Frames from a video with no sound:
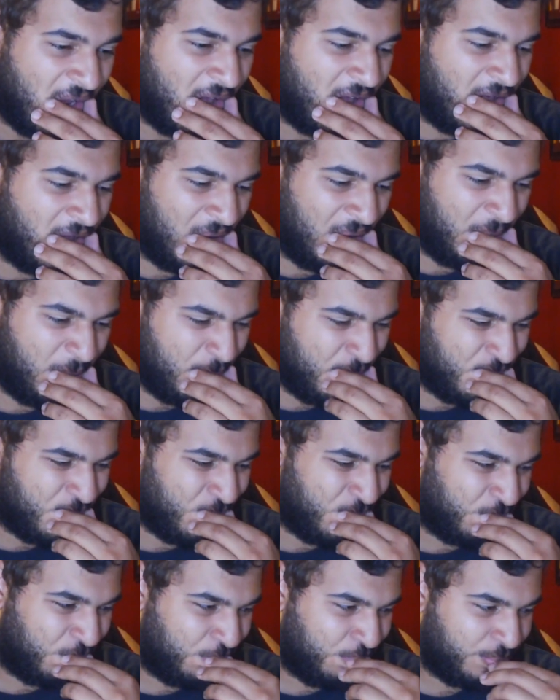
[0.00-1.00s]
Um,
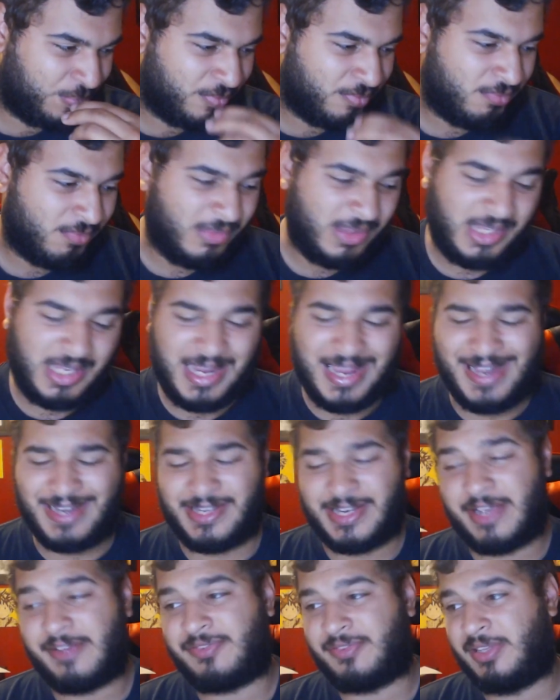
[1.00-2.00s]
I
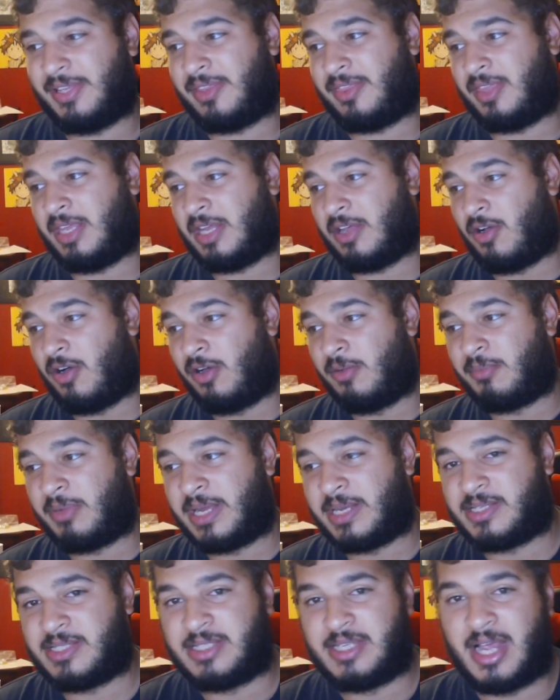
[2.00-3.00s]
definitely think All
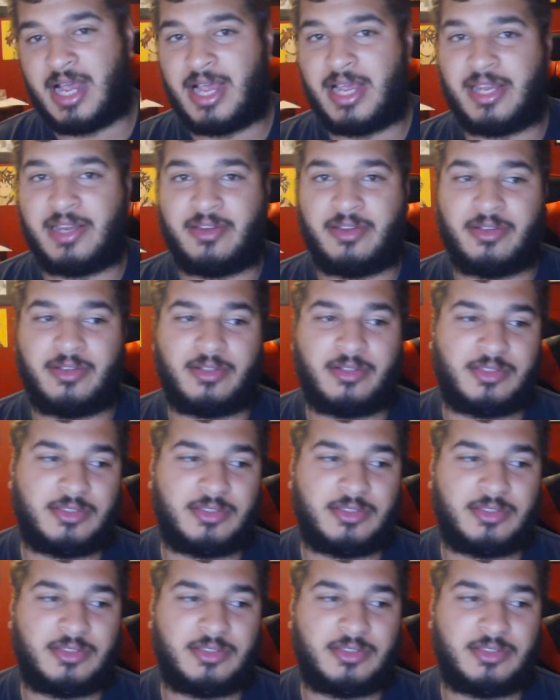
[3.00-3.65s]
Might's dying.